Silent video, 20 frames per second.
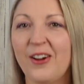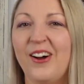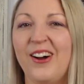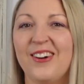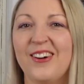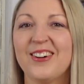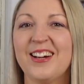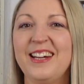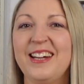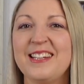
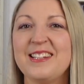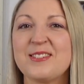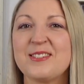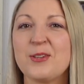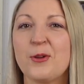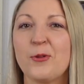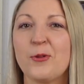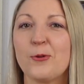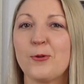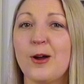Alrighty,
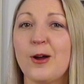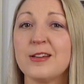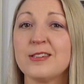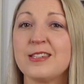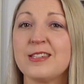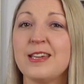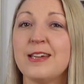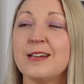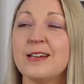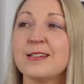so the
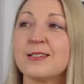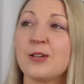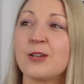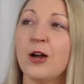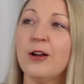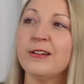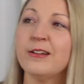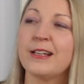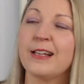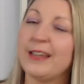Roci is
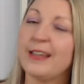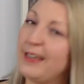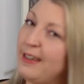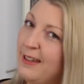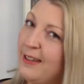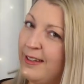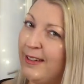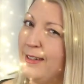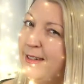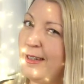
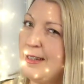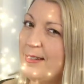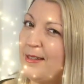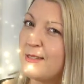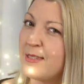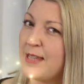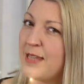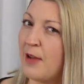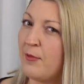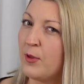currently in
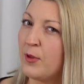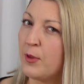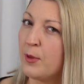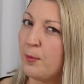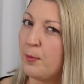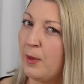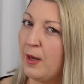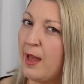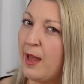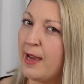
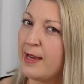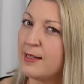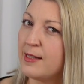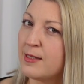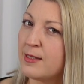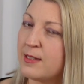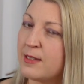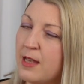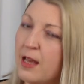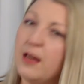seventh
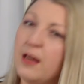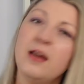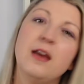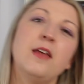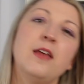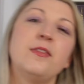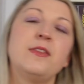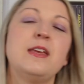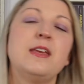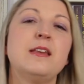place.
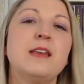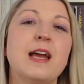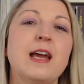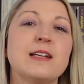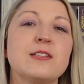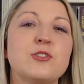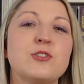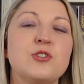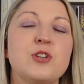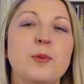The
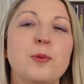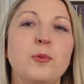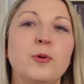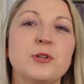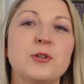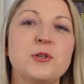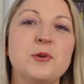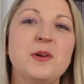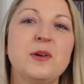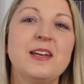next ship
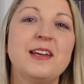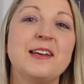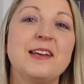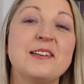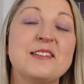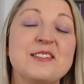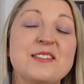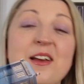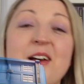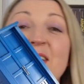we're doing
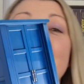is